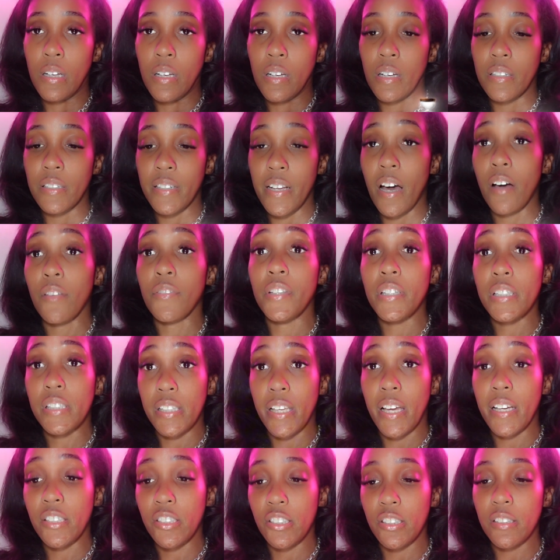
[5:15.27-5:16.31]
Now the
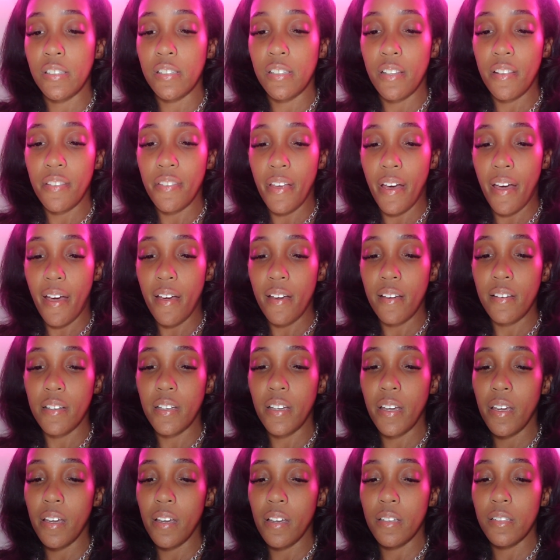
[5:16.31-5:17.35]
sections in that
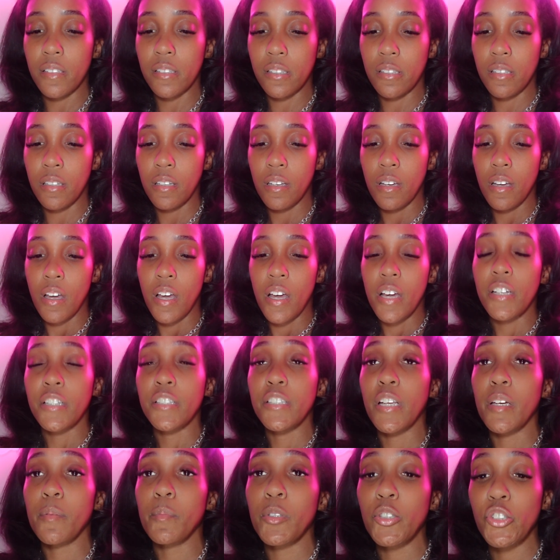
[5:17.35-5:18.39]
is
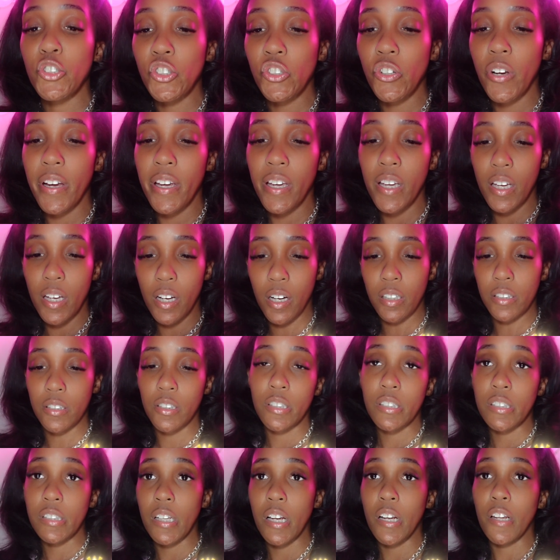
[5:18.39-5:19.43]
demonstrate and
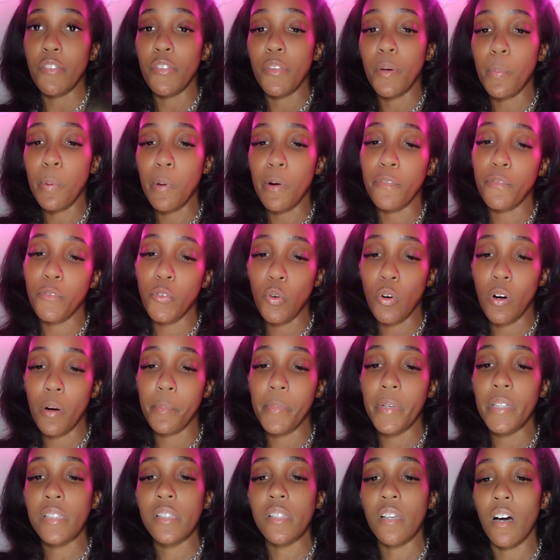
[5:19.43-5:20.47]
understand the
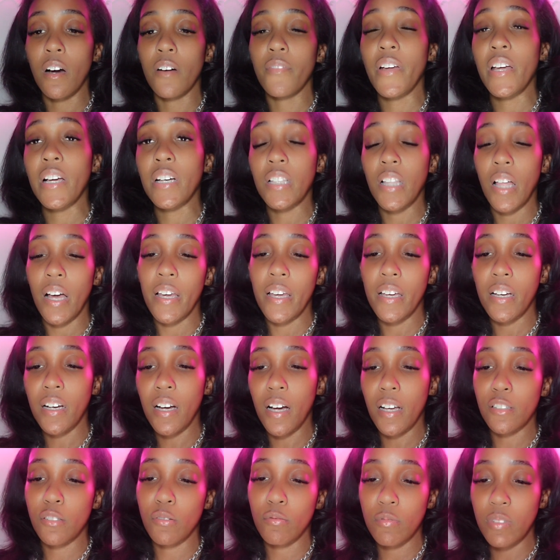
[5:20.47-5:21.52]
performance of a client
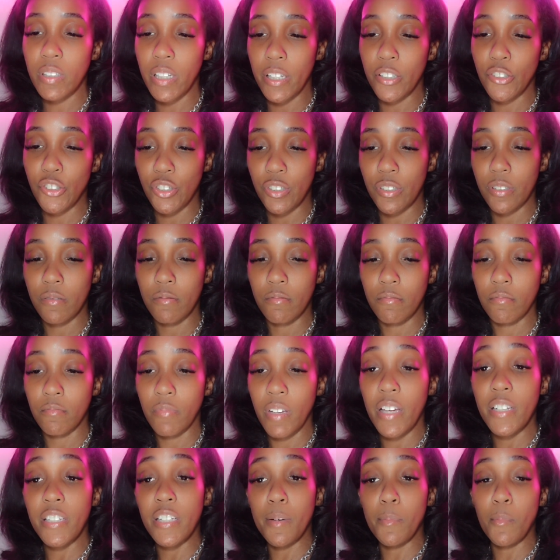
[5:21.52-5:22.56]
consultation
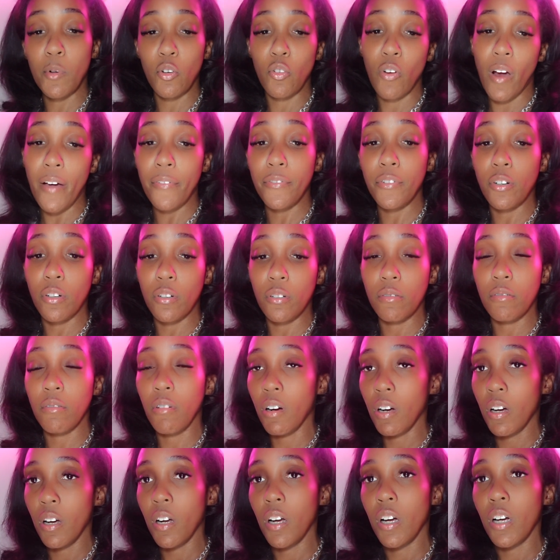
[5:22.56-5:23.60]
and demographical.
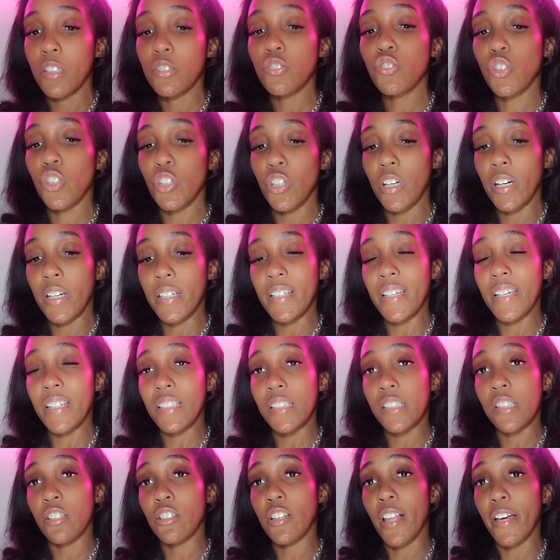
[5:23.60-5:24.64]
So you're going to get
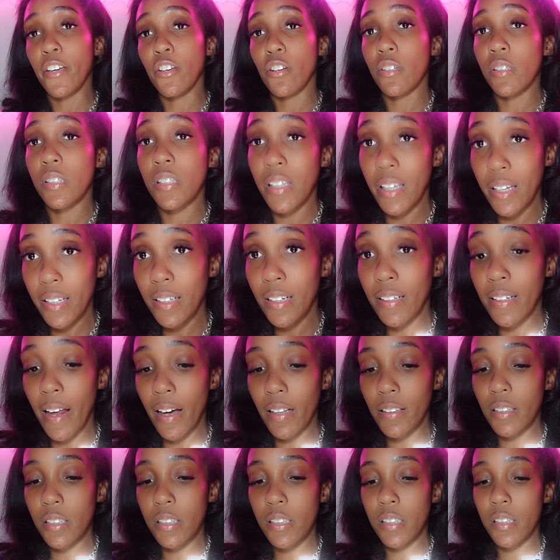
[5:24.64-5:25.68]
into like your skin
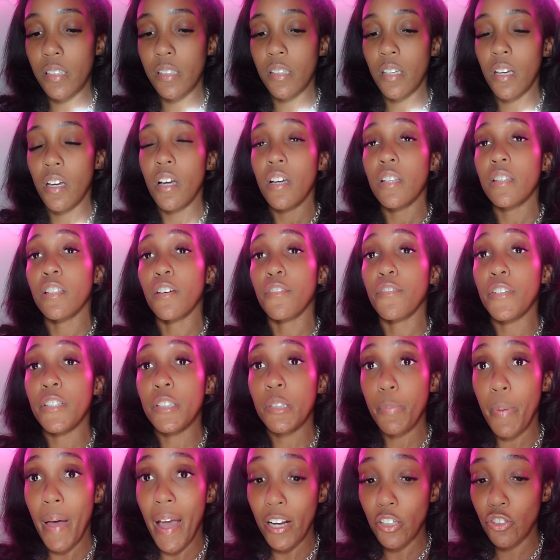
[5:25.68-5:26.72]
analysis, the
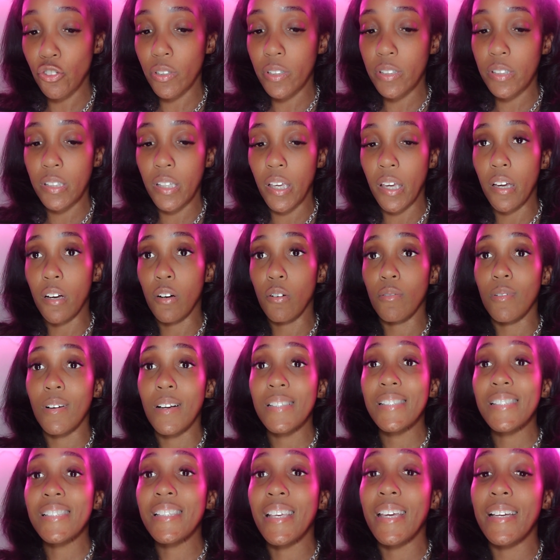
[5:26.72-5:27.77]
Fitzpatrick scale,
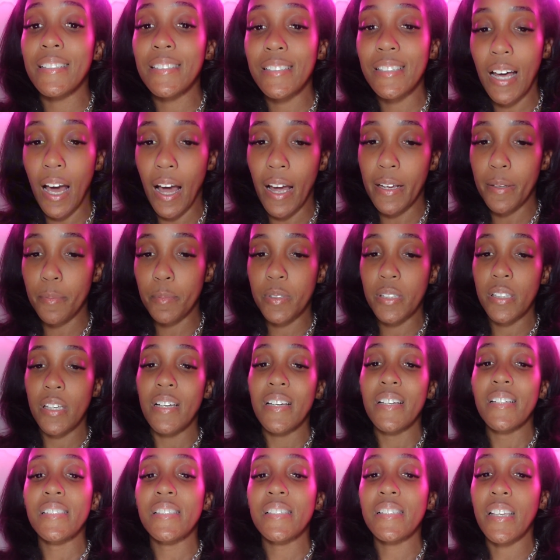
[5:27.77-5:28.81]
skin types,
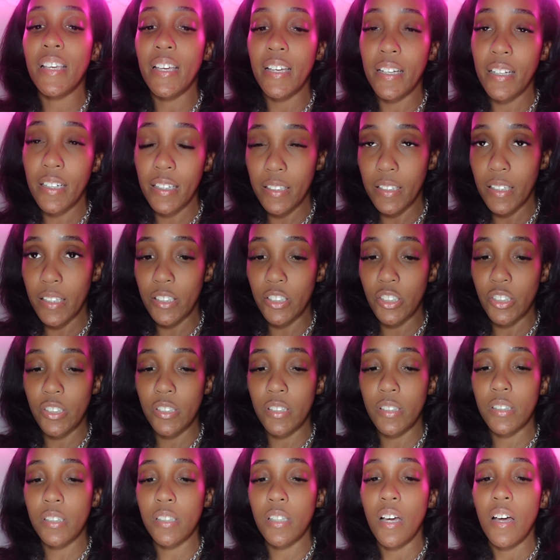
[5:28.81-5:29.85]
skin
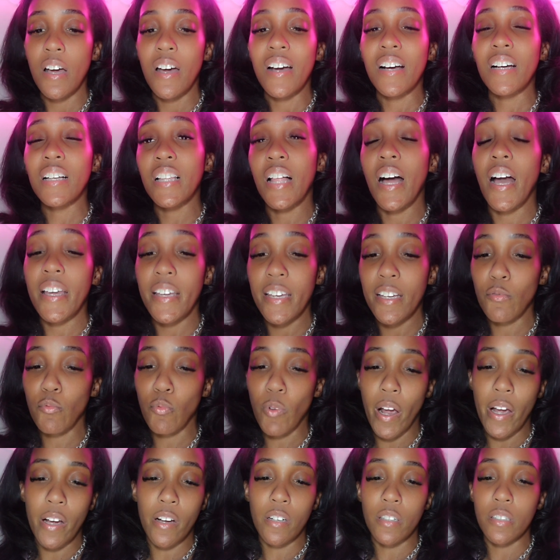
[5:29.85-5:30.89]
conditions, client
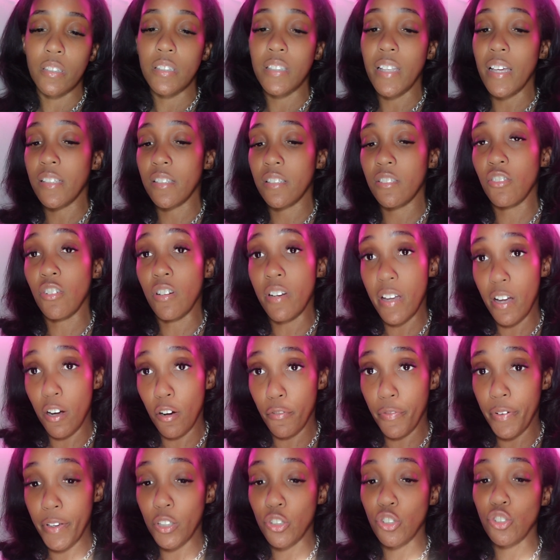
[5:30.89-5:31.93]
records, that's your
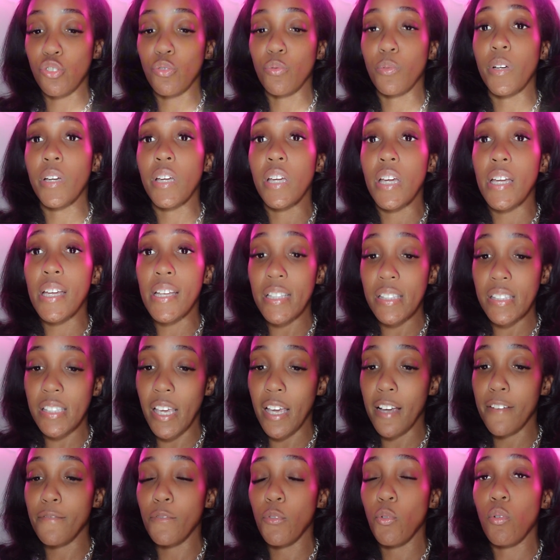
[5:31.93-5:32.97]
health history,
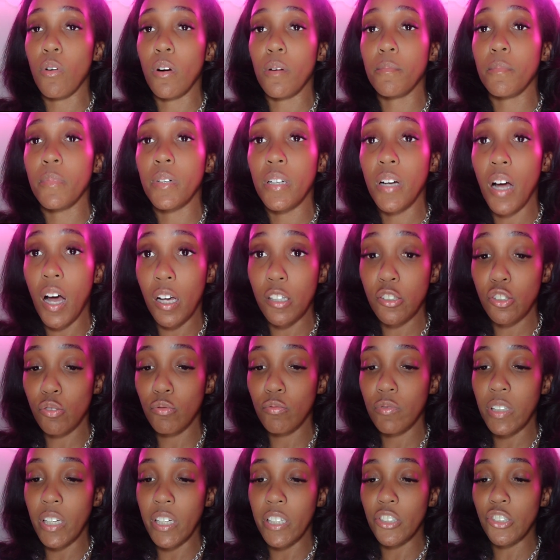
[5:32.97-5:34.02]
intake form,
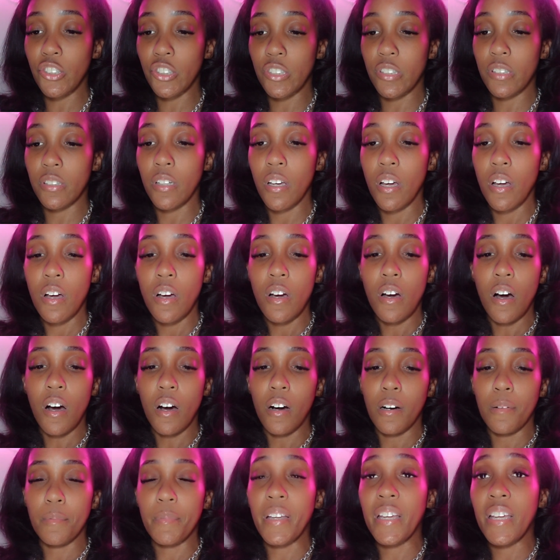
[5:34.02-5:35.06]
consultation,
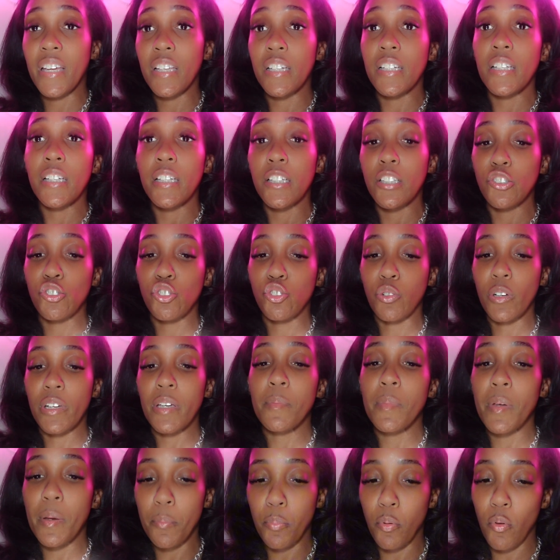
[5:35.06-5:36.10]
any
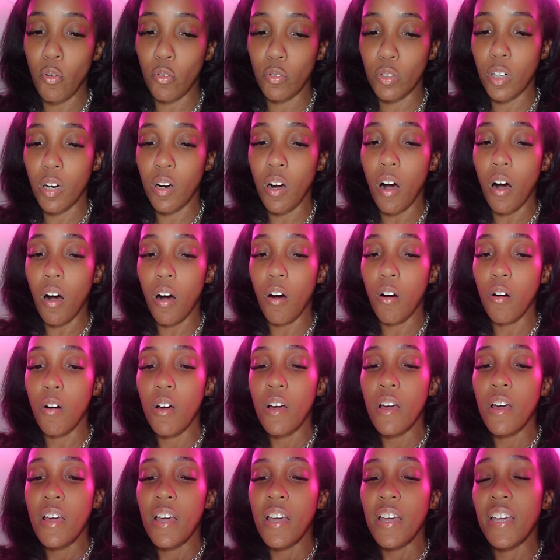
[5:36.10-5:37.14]
treatment protocol,
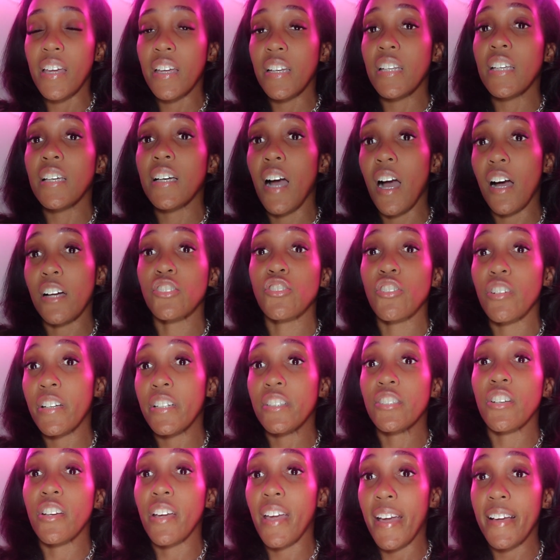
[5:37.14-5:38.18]
any
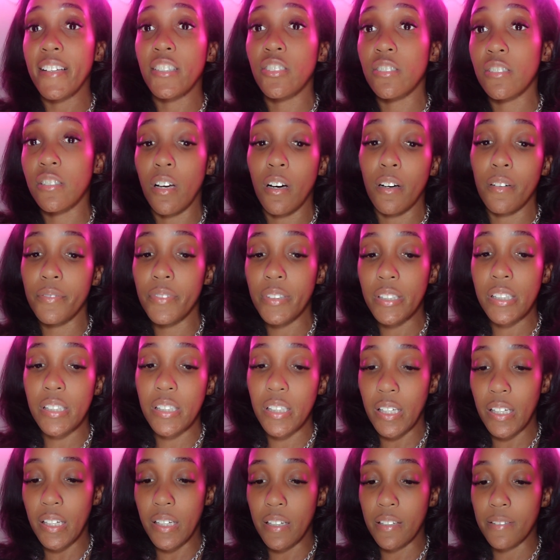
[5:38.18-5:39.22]
contraindications of the
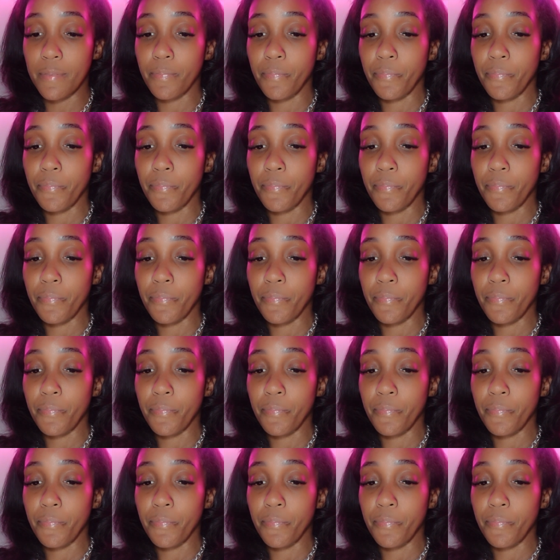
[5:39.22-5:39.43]
skin.